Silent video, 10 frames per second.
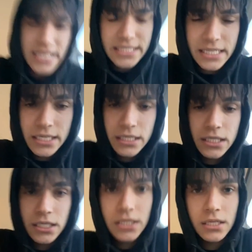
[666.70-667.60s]

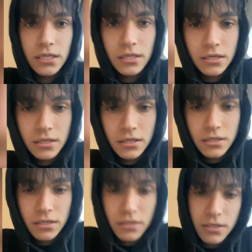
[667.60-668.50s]

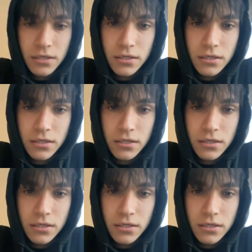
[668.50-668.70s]
(silence)